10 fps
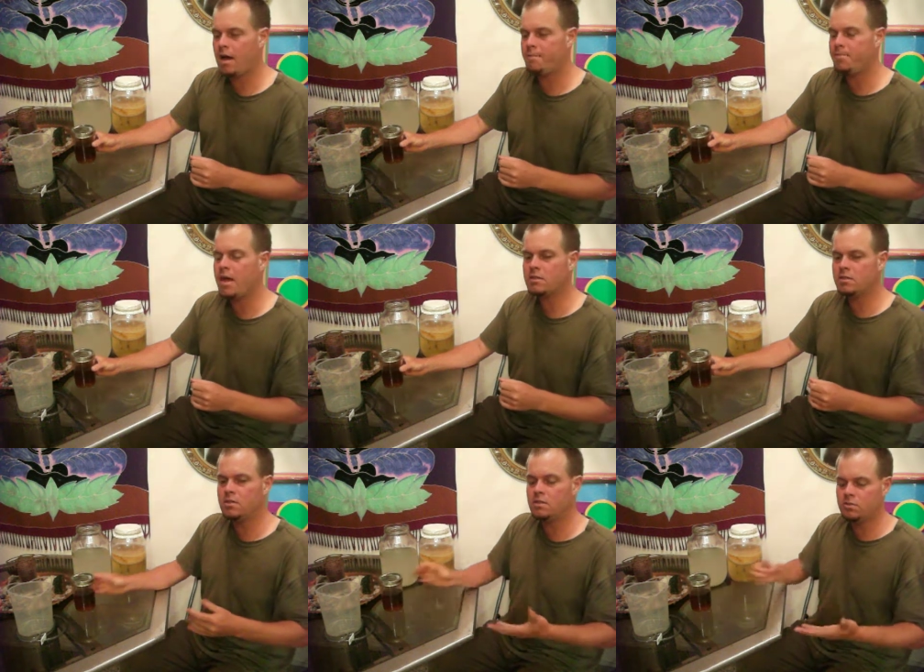
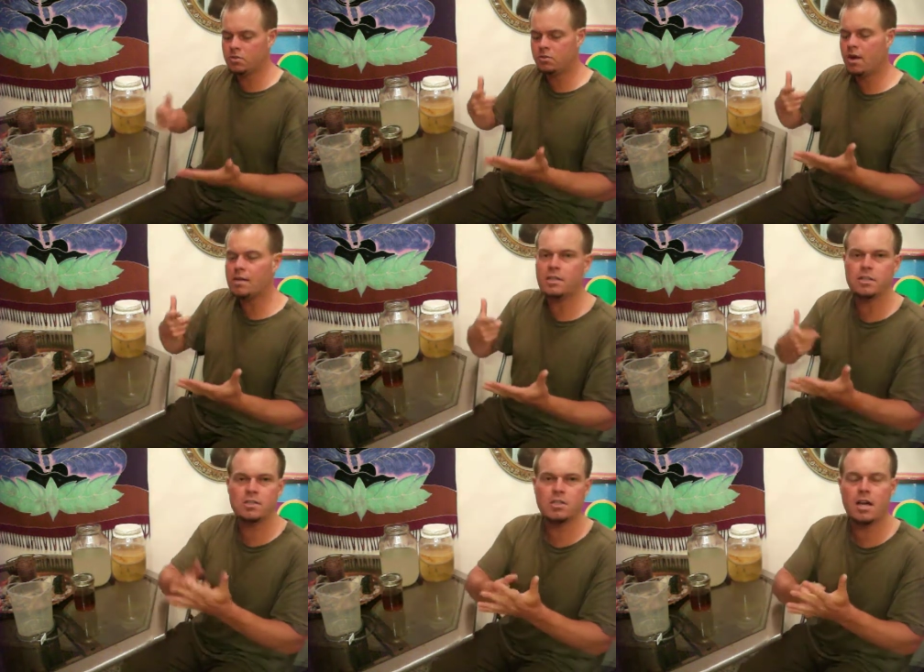next to direct
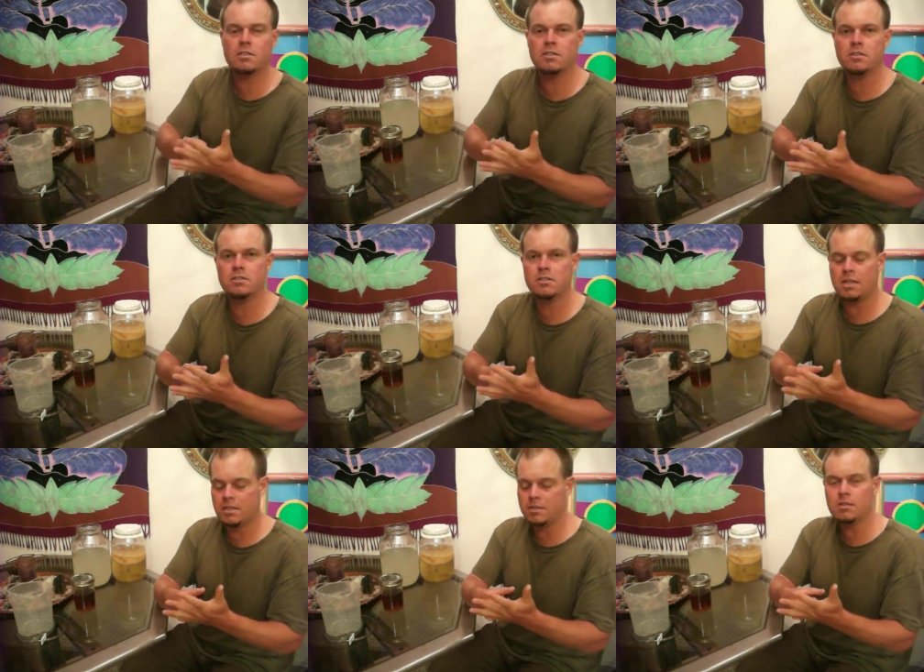injections
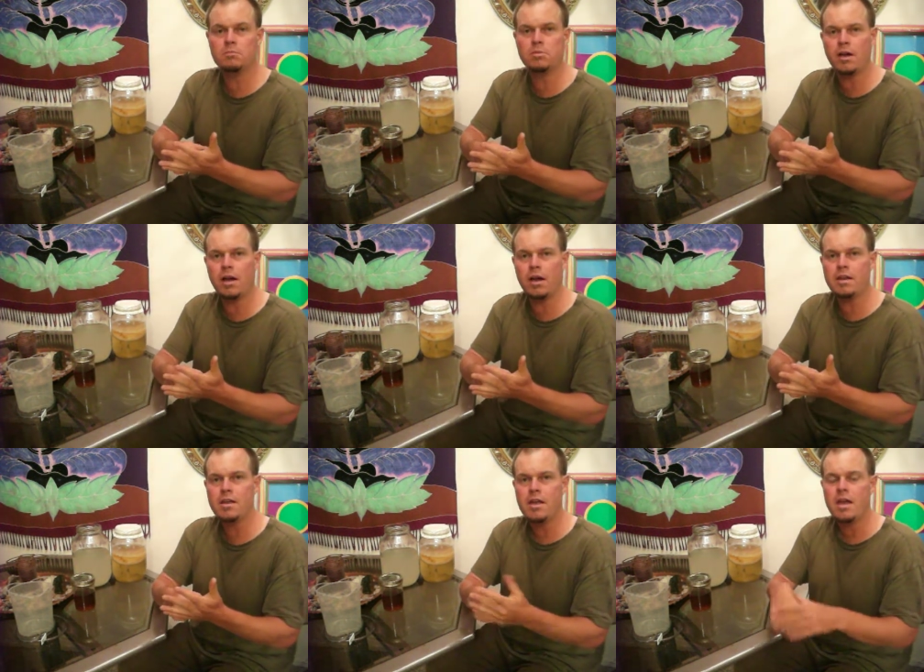into your blood,